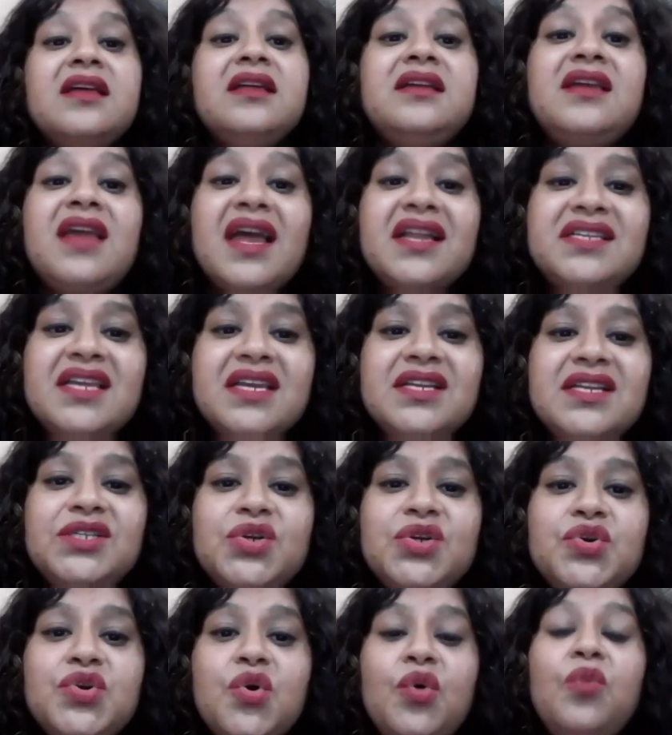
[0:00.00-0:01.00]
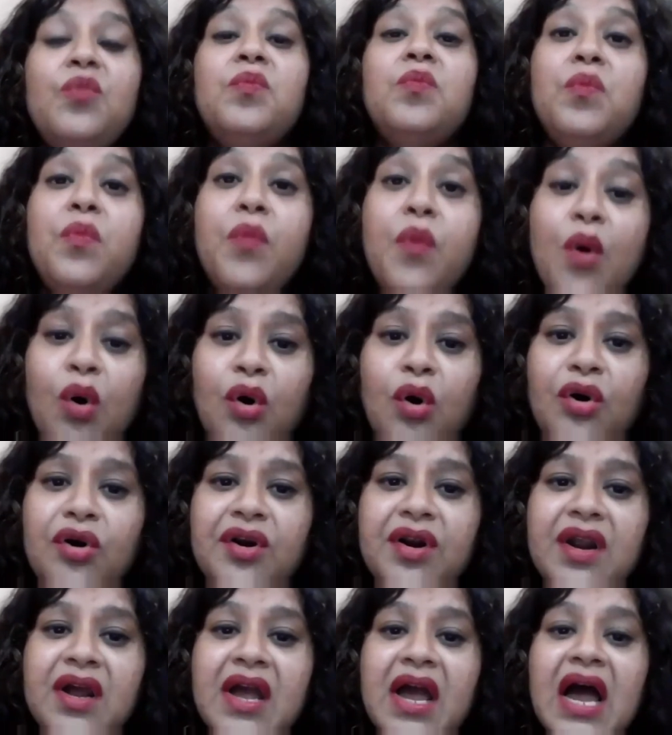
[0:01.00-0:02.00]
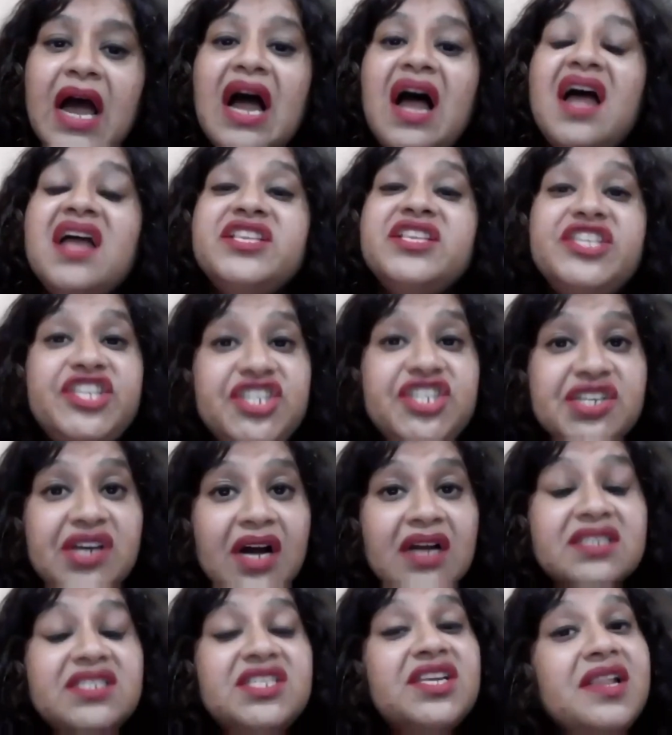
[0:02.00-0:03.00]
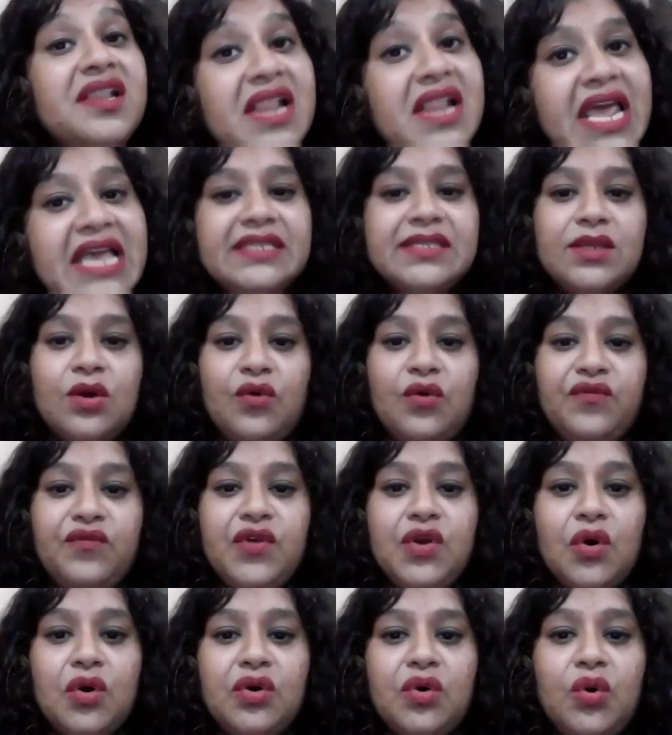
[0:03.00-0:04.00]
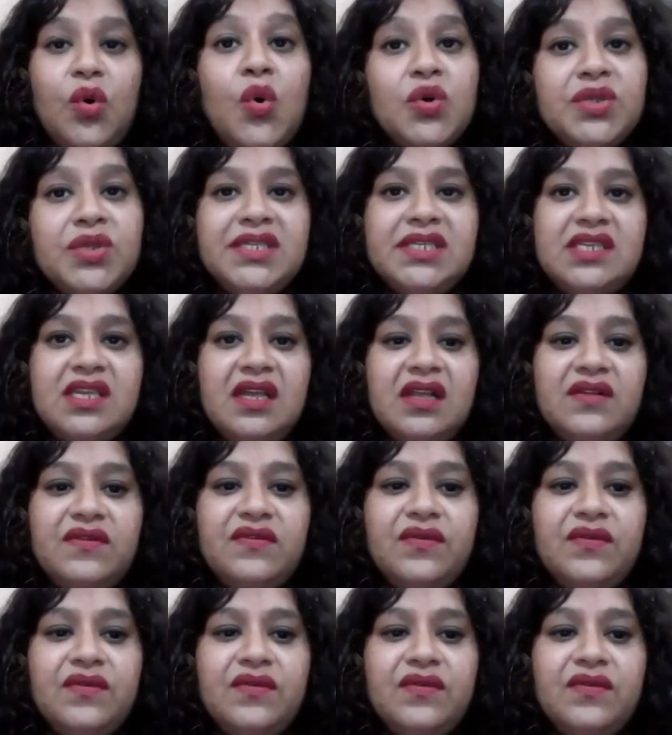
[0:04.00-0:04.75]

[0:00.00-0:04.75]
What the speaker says: getting to know more and judge less of your own self.